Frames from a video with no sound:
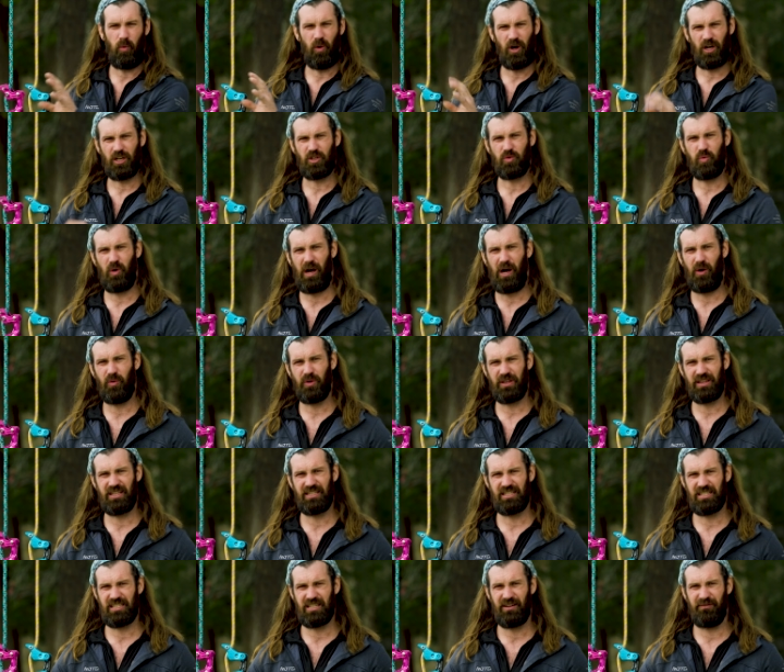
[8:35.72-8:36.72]
worked well with
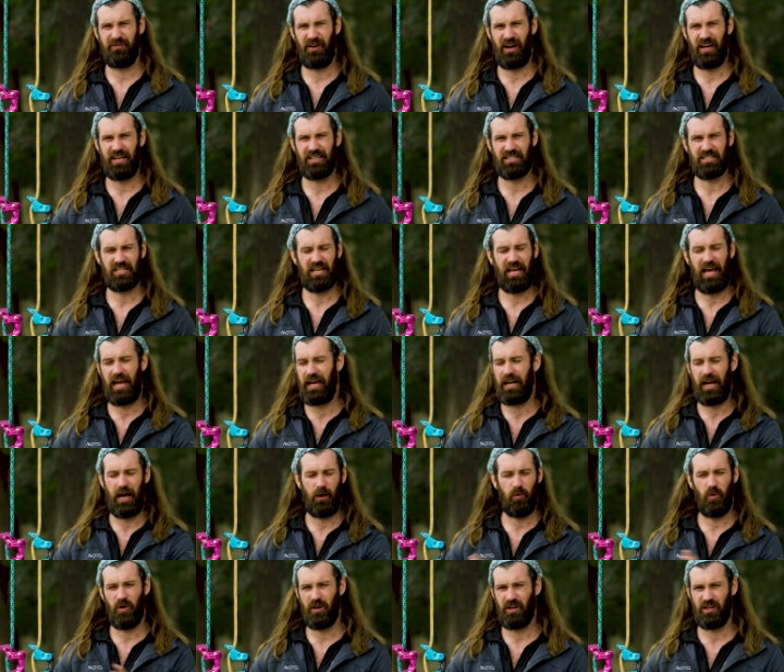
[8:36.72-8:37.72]
this device, and
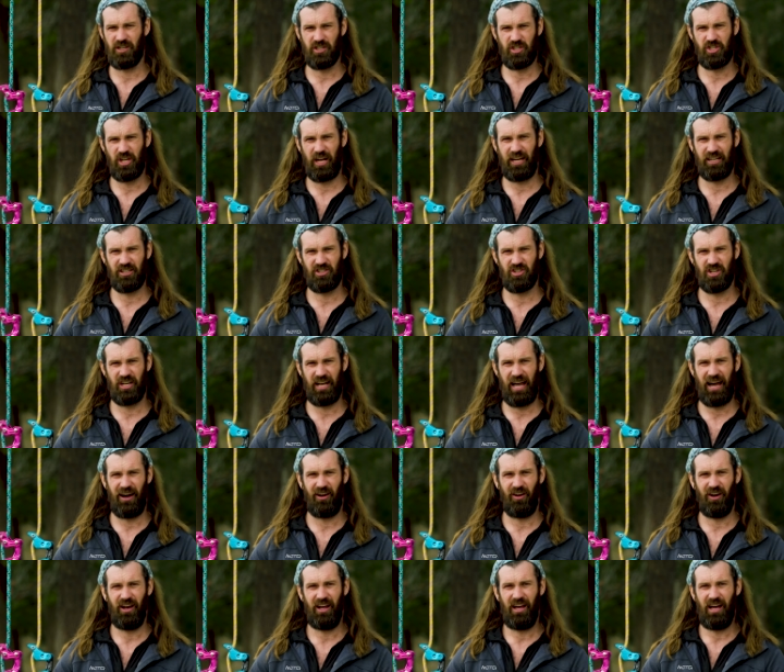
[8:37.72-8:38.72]
I wouldn't change it
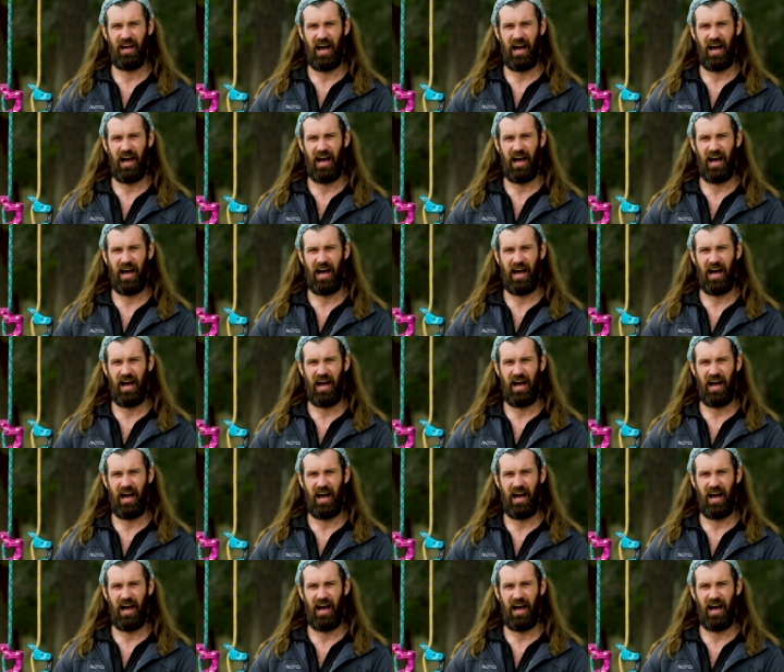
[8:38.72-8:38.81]
out.